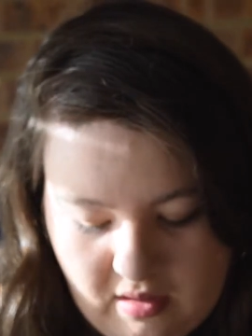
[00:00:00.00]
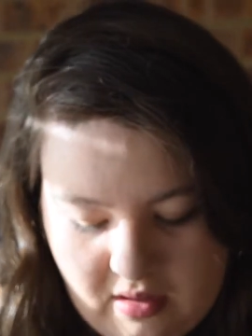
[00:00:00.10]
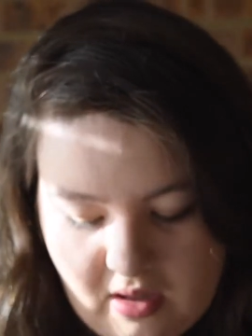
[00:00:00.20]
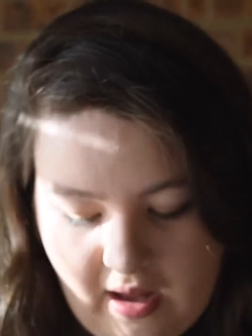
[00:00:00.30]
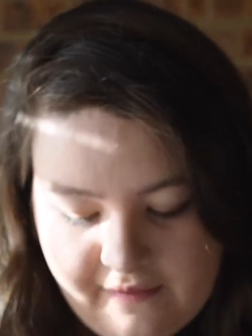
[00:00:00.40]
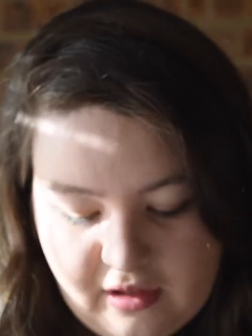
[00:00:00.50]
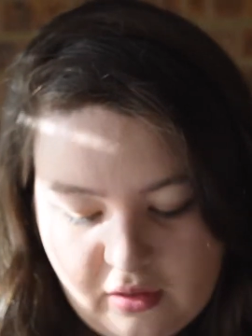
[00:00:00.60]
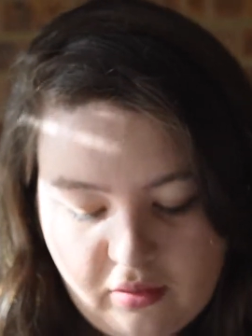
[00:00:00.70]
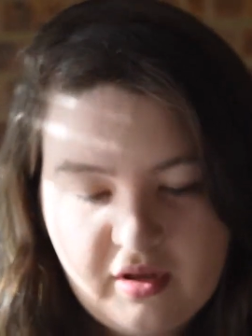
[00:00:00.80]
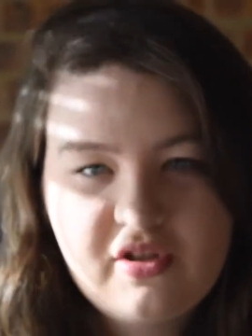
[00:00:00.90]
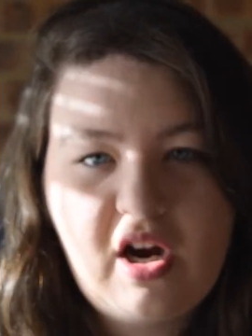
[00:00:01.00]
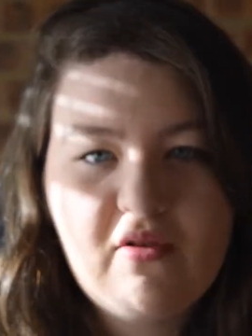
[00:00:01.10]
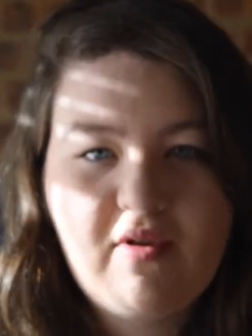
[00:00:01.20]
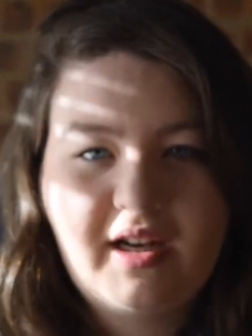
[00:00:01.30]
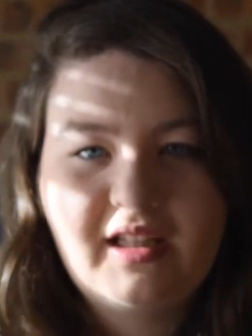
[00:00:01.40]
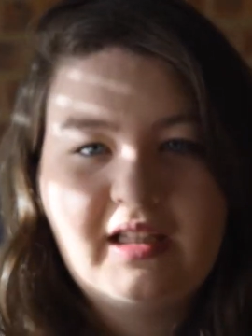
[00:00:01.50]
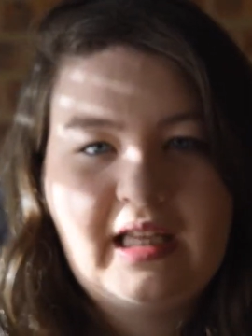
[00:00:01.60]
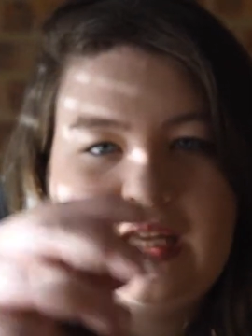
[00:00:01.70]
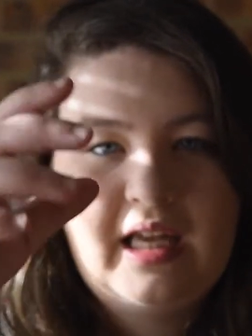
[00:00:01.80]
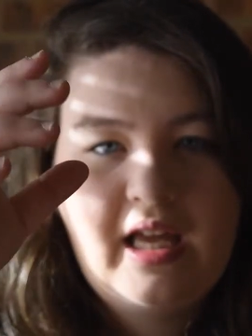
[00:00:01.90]
you'll have to look
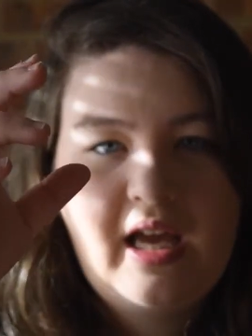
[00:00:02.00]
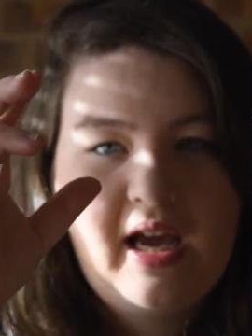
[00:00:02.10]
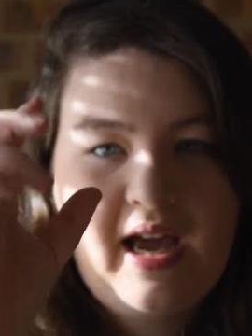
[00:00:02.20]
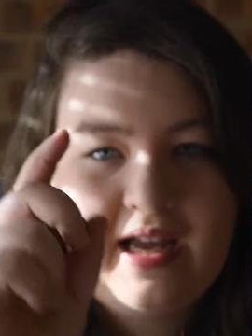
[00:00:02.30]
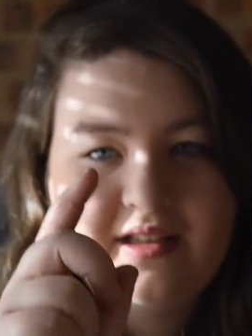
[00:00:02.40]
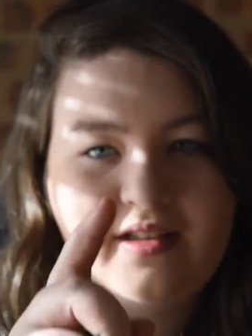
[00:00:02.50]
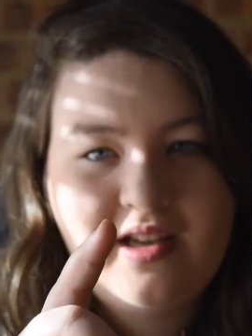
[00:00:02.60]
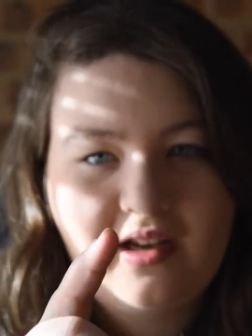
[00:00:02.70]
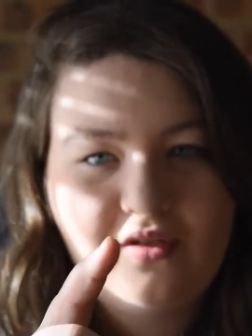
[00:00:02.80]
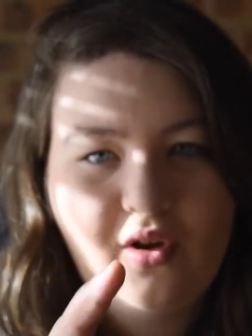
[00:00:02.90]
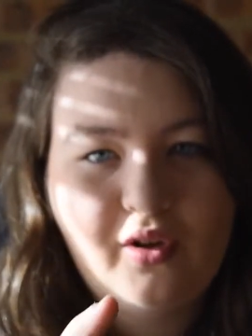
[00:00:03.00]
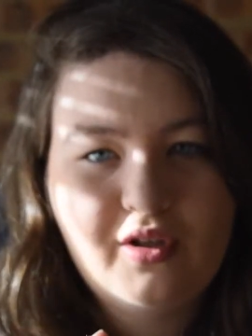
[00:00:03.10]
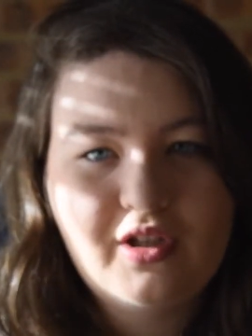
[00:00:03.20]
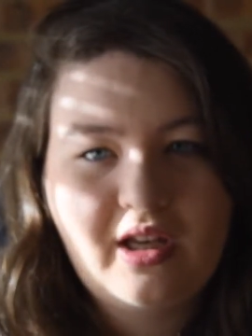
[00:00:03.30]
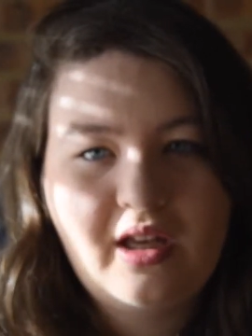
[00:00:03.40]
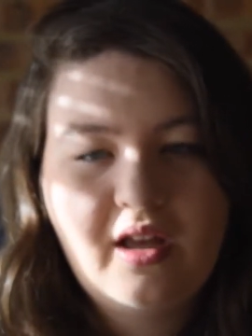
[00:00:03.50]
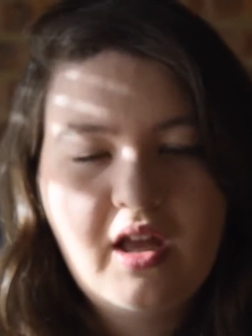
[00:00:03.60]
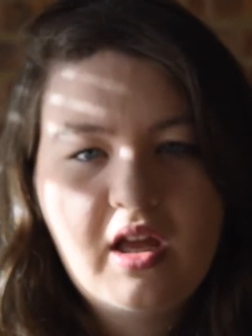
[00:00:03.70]
directly at technology,